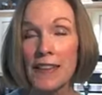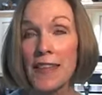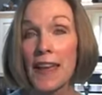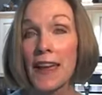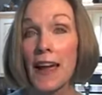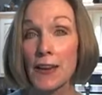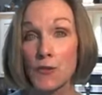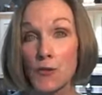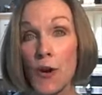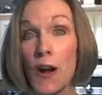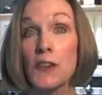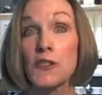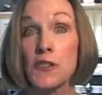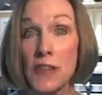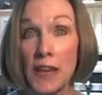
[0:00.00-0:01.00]
They
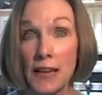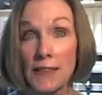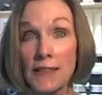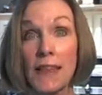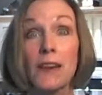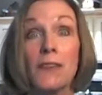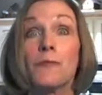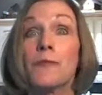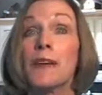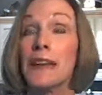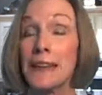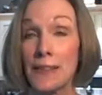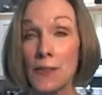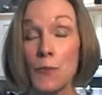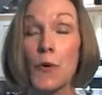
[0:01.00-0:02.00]
hydrogenate them,
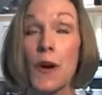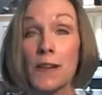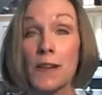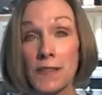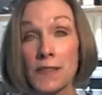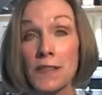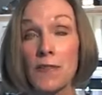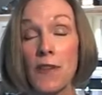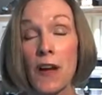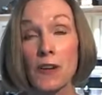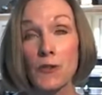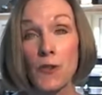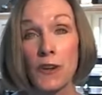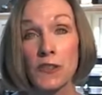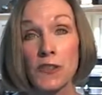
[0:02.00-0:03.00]
and in the process of
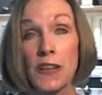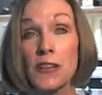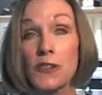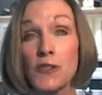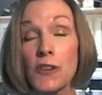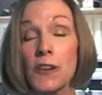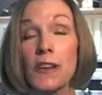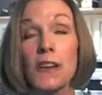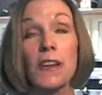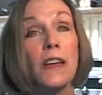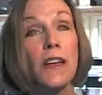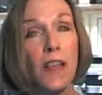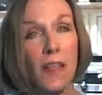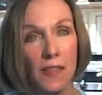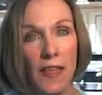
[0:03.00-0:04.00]
hydrogenation,
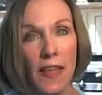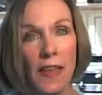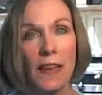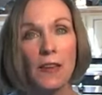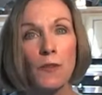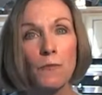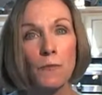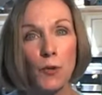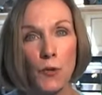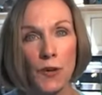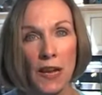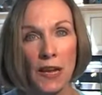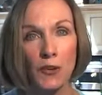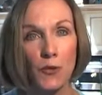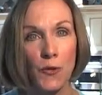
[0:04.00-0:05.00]
they
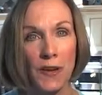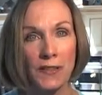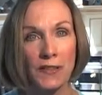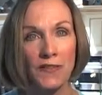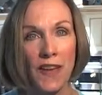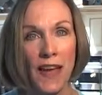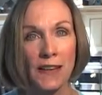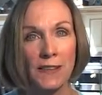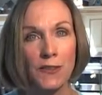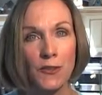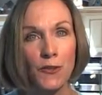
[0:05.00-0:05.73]
create trans fat.